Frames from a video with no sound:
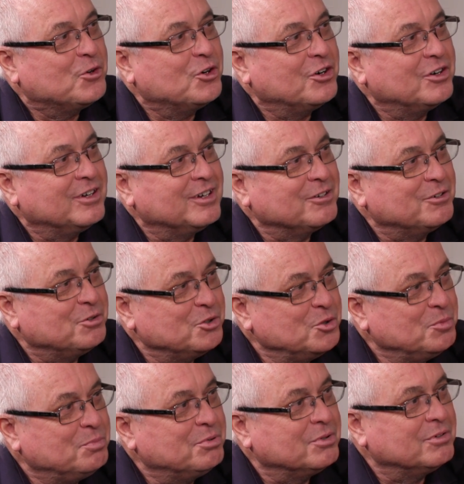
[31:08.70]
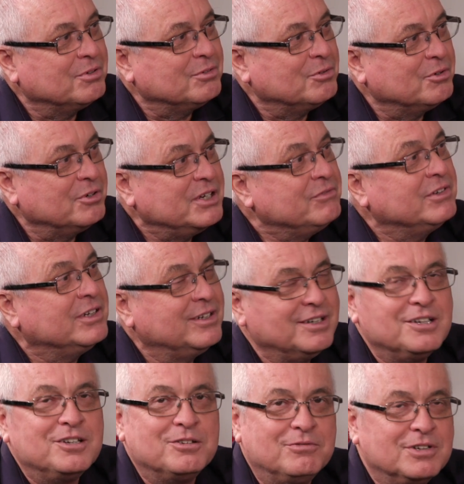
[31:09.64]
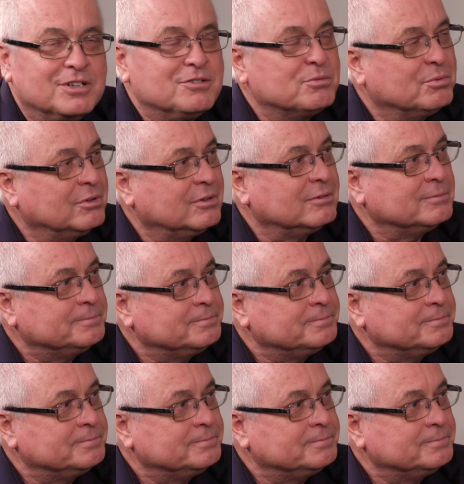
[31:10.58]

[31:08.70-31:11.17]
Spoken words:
For a group or even an individual.